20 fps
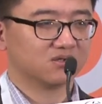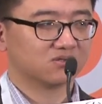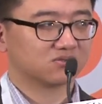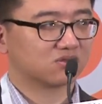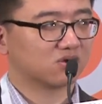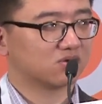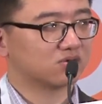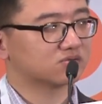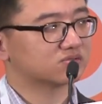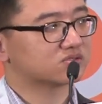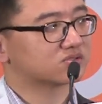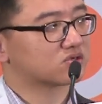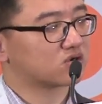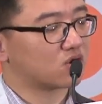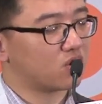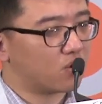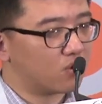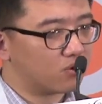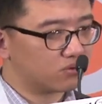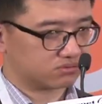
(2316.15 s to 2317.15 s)
Those
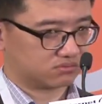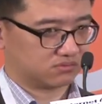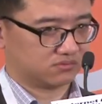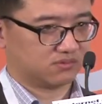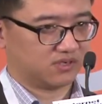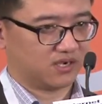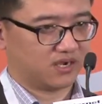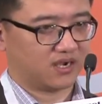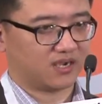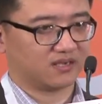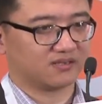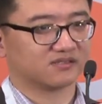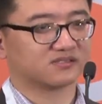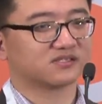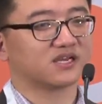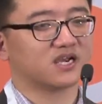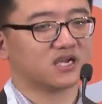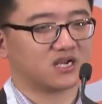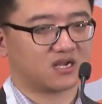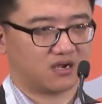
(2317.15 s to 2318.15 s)
code and
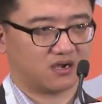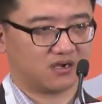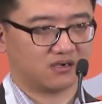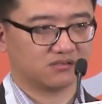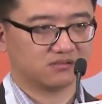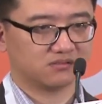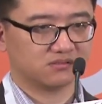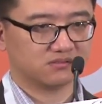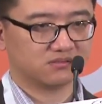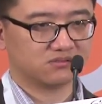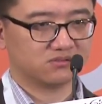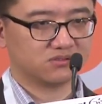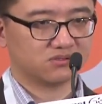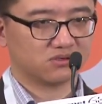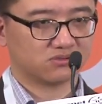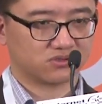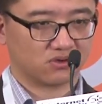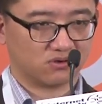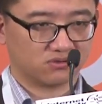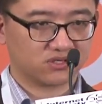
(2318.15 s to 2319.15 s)
data,
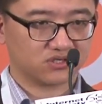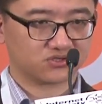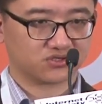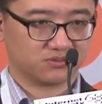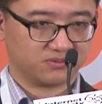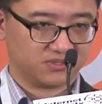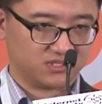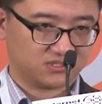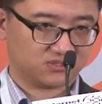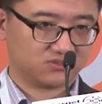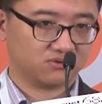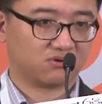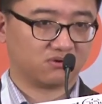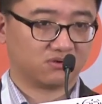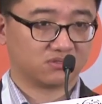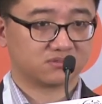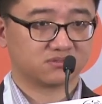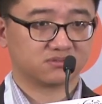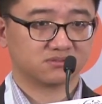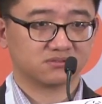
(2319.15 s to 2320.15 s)
the ownership is
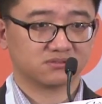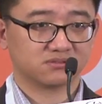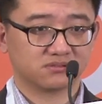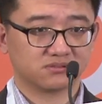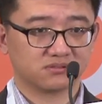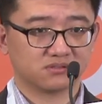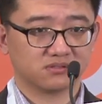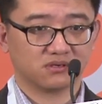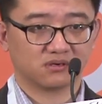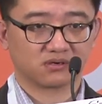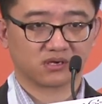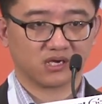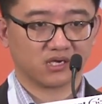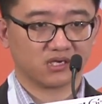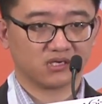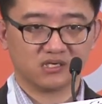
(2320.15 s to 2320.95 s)
yours, okay.